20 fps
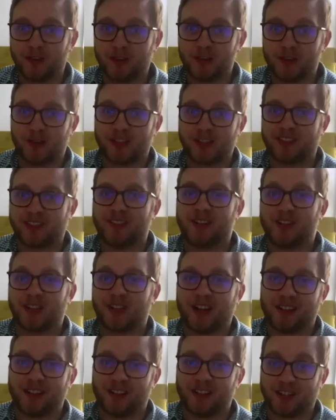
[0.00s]
addressing the
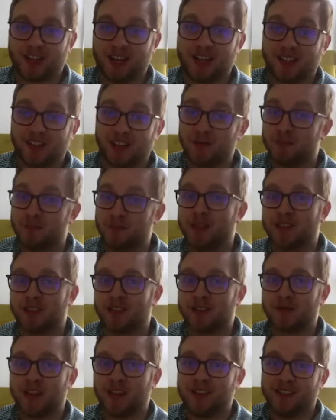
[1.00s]
challenge as a
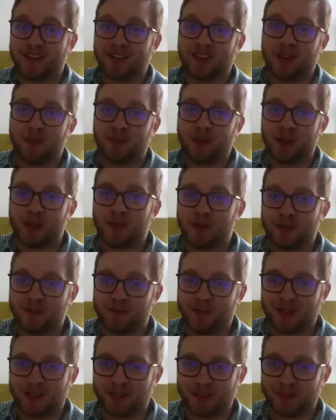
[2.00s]
business in the same way you would a
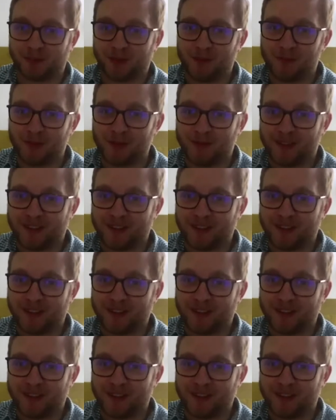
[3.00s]
business problem.